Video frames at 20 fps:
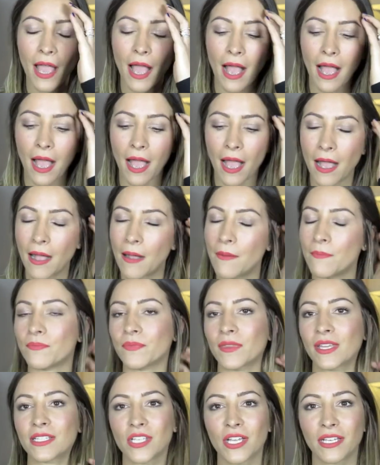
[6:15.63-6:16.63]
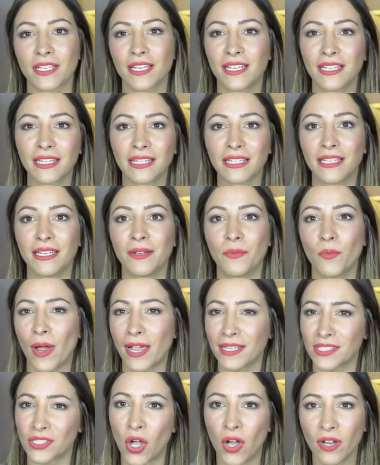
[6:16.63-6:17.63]
Um, it's like, in a
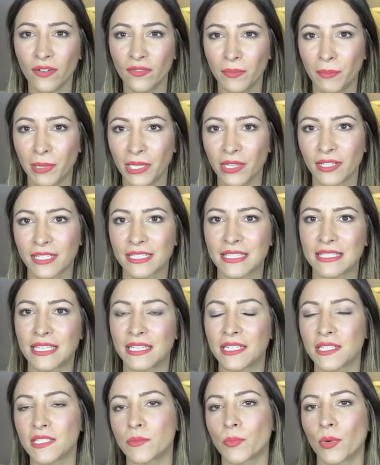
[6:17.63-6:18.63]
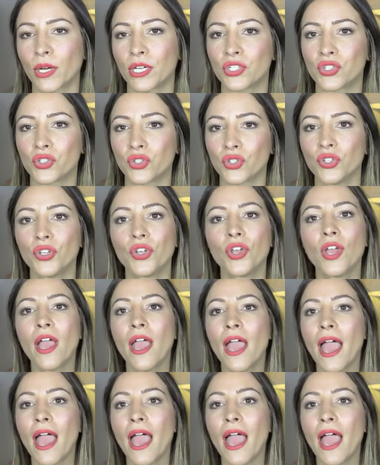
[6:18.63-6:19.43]
way, it's kind of a bit like a setting spray too.